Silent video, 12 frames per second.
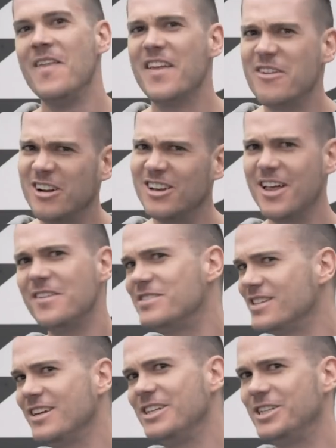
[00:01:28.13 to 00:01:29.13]
And there are a lot of
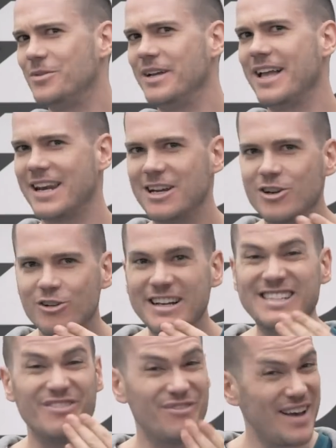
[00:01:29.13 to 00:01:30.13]
studies showing it can
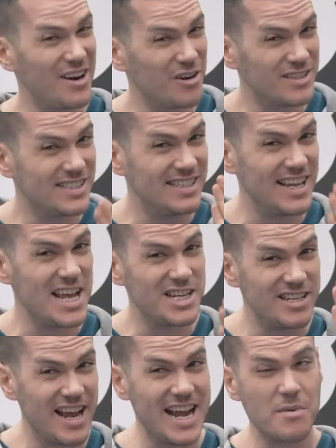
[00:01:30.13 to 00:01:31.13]
increase fat
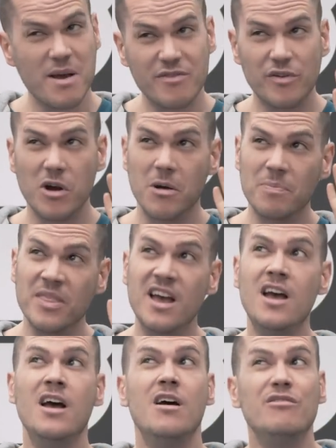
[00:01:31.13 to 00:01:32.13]
oxidation anywhere from
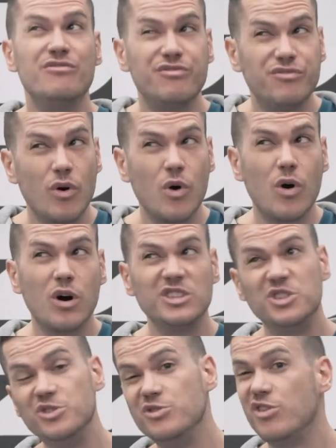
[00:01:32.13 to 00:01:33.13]
4
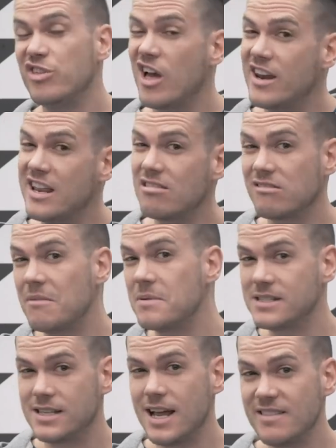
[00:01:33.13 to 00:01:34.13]
to
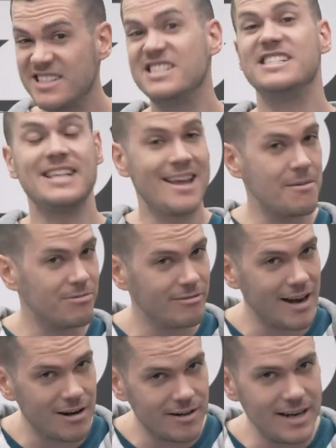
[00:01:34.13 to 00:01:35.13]
33%. This is
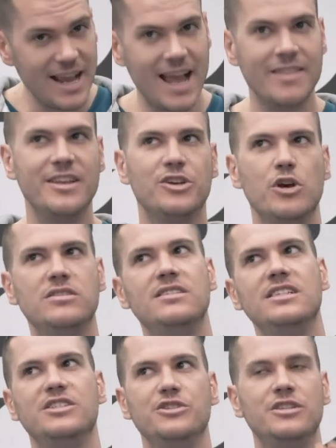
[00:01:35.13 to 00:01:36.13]
temporary, and the
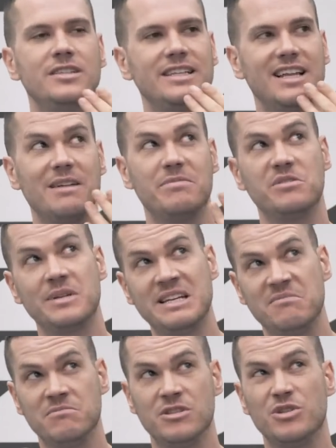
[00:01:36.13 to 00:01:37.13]
dosage is usually like
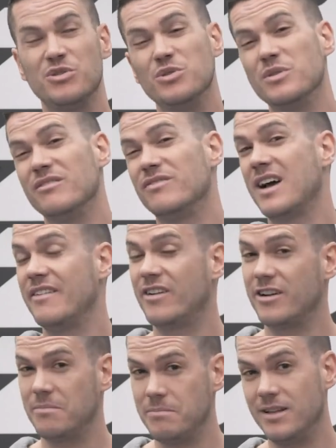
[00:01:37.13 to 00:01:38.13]
between 2 and
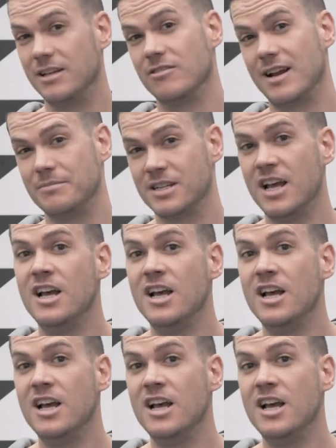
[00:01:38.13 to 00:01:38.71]
500 milligrams.